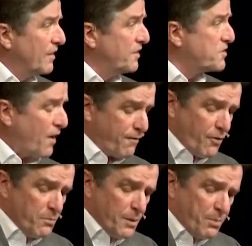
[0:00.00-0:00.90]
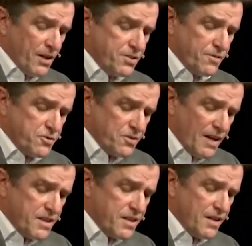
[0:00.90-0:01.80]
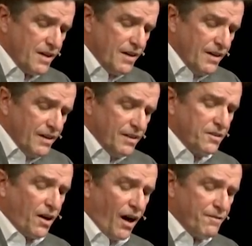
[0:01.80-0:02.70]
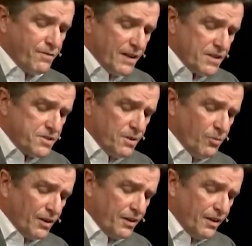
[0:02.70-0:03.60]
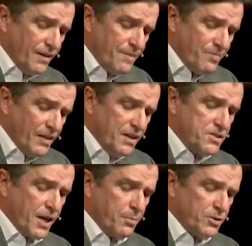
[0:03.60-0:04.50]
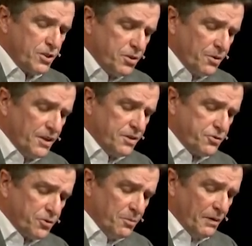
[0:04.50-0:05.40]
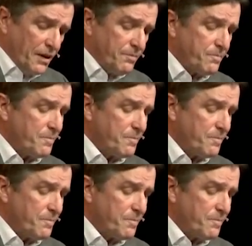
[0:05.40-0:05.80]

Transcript: And he's offering me a place of strength and confidence in what he is able to do in and through me.